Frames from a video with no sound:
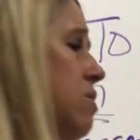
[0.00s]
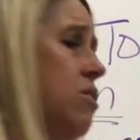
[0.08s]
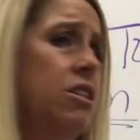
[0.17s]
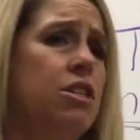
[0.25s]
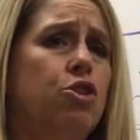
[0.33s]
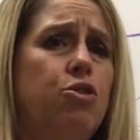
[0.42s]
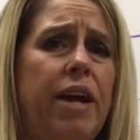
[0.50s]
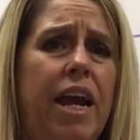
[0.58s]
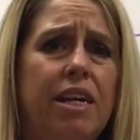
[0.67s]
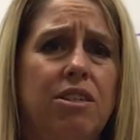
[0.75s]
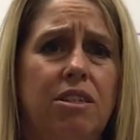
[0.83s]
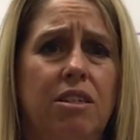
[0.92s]
So the
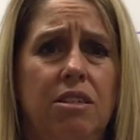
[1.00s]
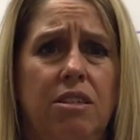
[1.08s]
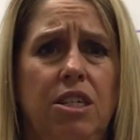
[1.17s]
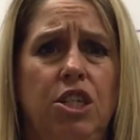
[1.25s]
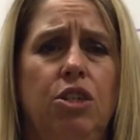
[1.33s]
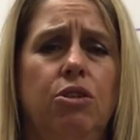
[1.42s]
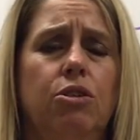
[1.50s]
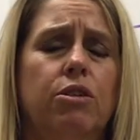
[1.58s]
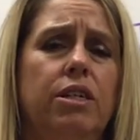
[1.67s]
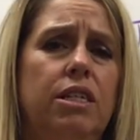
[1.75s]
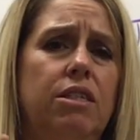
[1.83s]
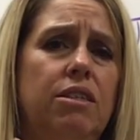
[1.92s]
contraction is the
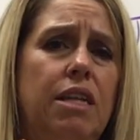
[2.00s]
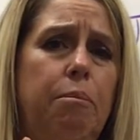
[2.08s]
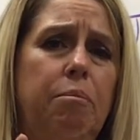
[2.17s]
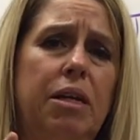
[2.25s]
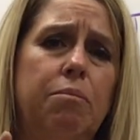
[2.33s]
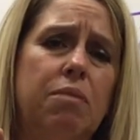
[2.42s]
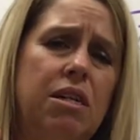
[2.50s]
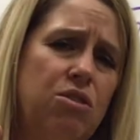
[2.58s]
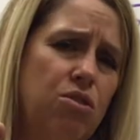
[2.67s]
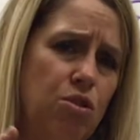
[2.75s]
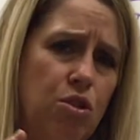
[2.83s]
uterus, that big muscle